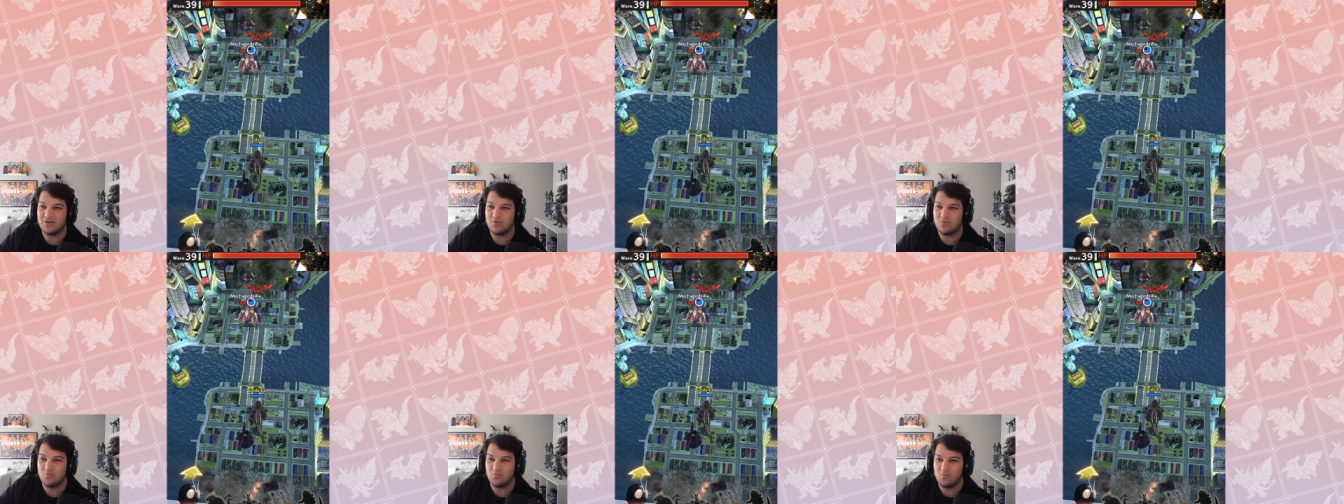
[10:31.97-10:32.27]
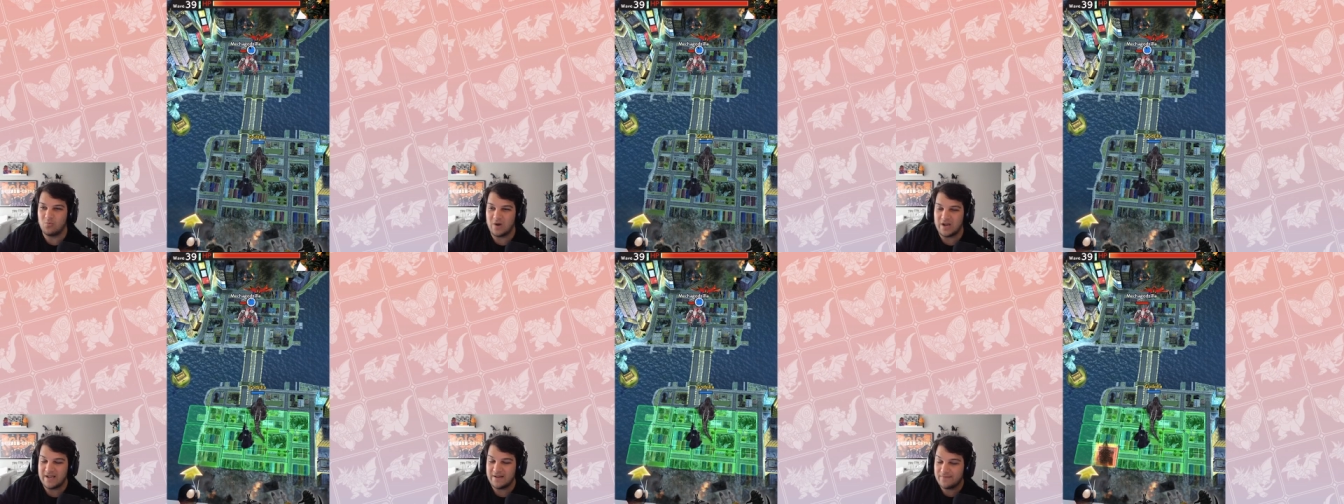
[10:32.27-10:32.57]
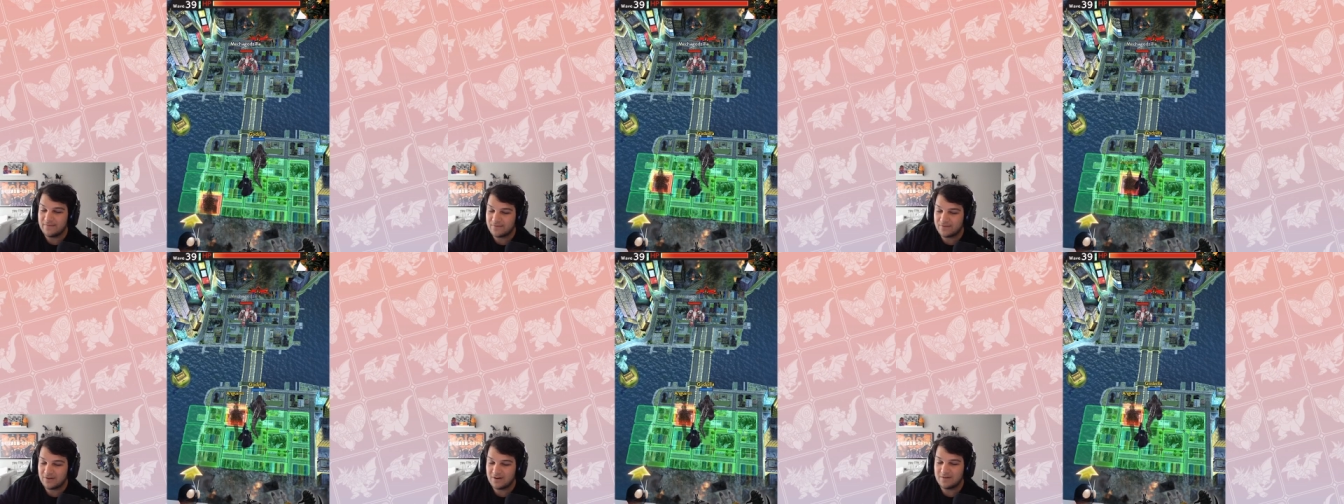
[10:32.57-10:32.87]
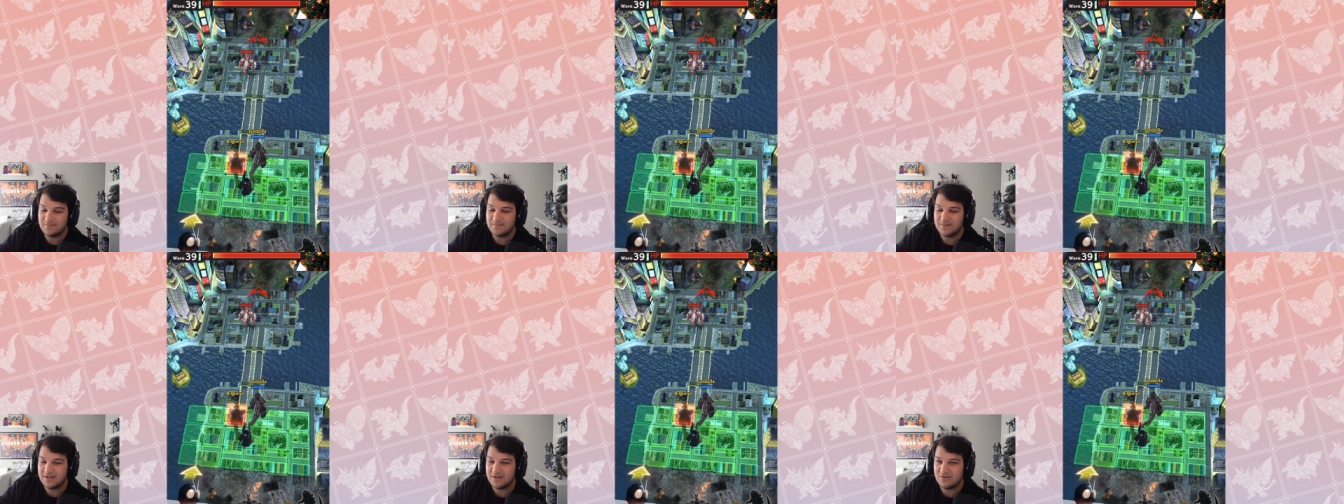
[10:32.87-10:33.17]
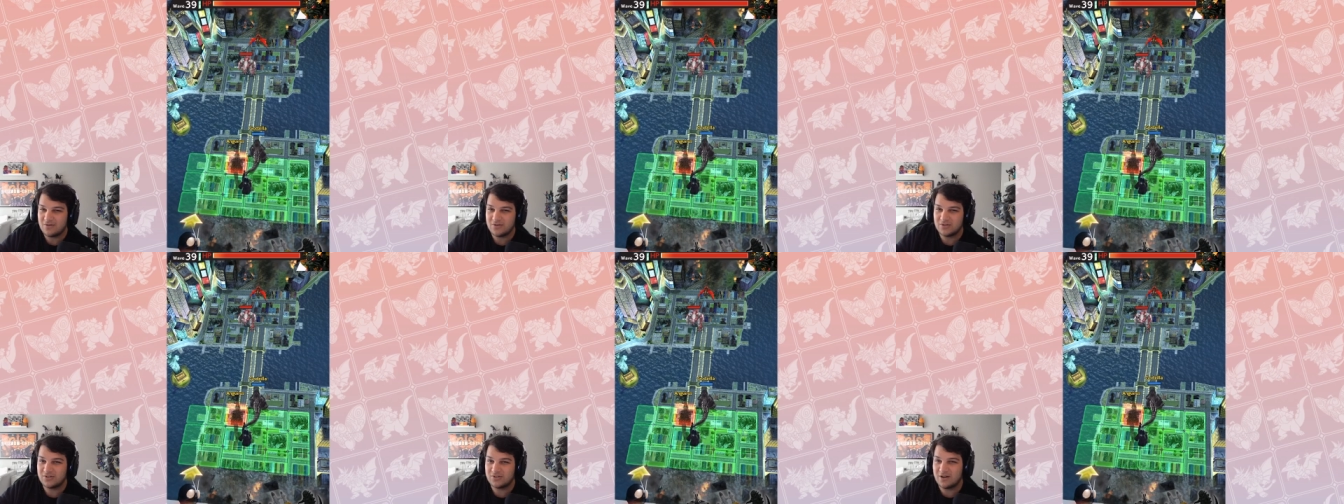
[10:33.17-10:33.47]
away from
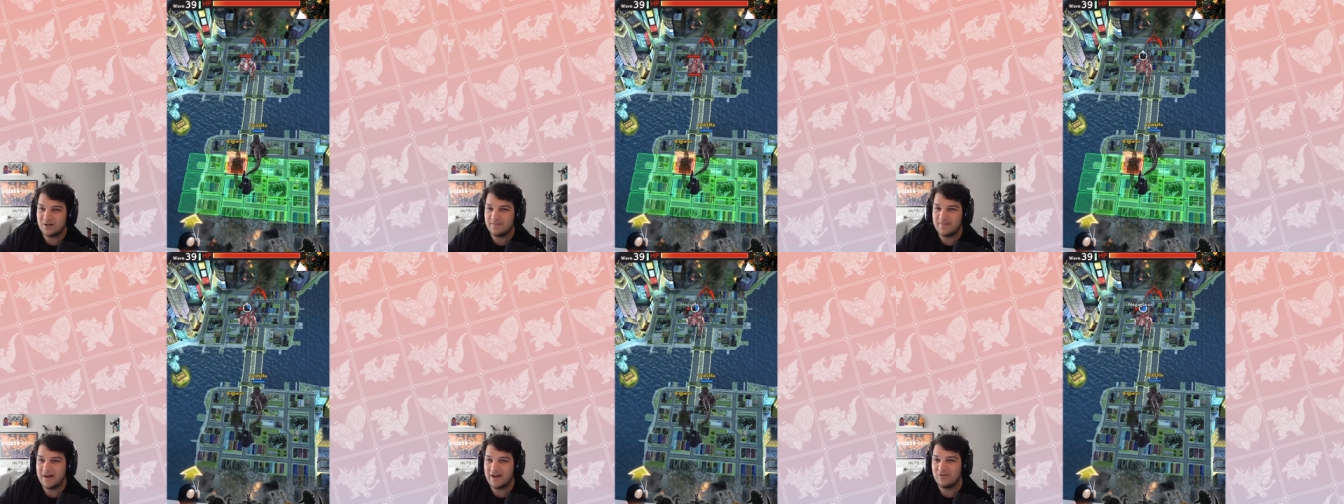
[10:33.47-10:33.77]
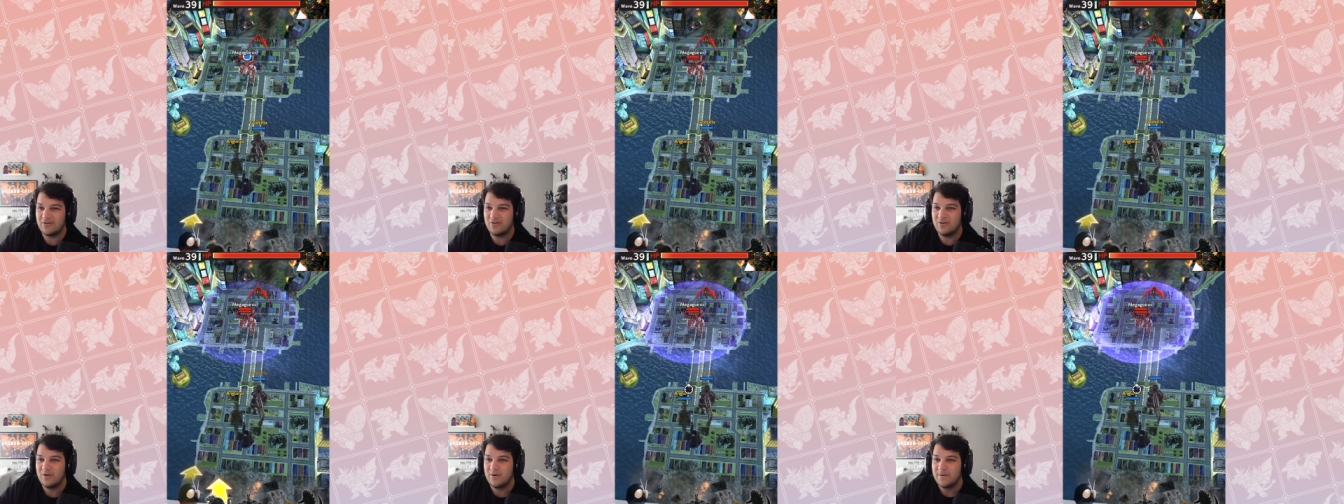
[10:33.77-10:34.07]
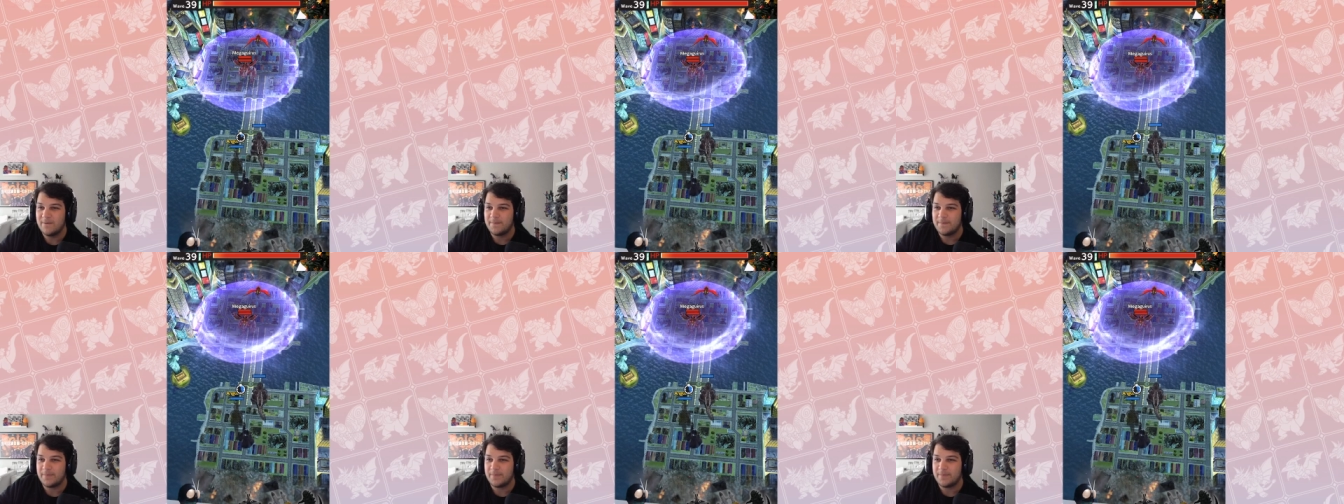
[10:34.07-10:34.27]
in All Star Battle